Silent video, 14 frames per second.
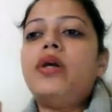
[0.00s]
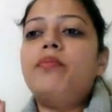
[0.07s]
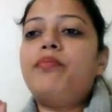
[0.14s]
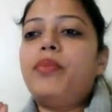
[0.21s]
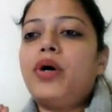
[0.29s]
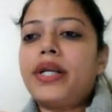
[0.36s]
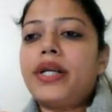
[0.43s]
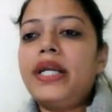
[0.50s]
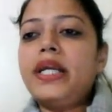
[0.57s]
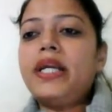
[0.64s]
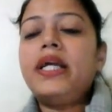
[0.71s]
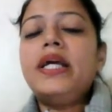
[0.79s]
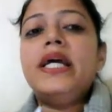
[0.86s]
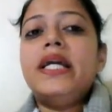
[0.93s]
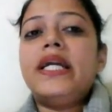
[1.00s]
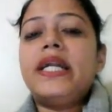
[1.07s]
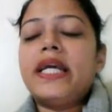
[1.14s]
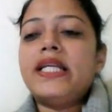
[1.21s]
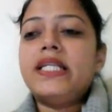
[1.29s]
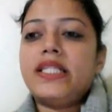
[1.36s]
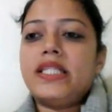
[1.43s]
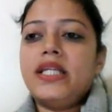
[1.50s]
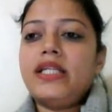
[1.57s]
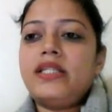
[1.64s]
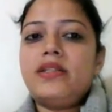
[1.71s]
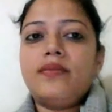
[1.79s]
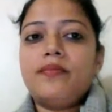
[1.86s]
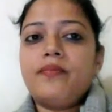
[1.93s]
important
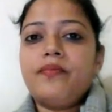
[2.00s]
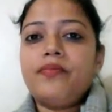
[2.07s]
tenses,